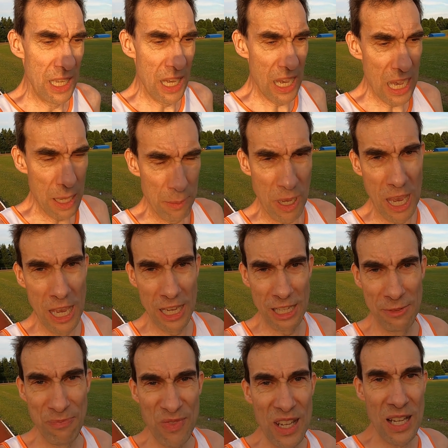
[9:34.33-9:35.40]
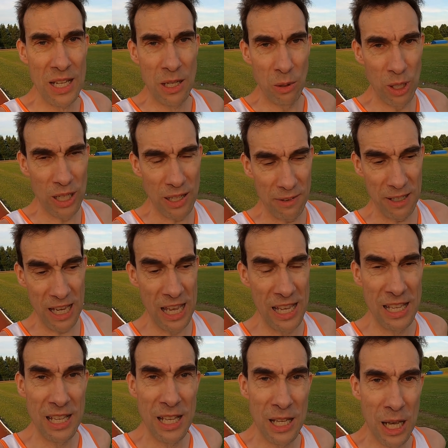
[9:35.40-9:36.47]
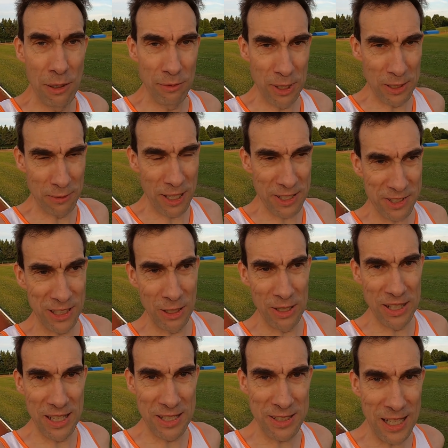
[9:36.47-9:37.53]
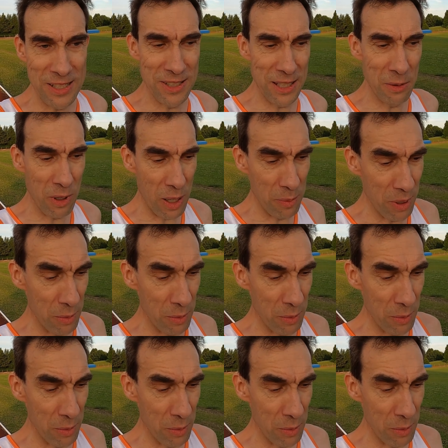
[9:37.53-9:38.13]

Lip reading: Well, I'm running very slowly these days anyway,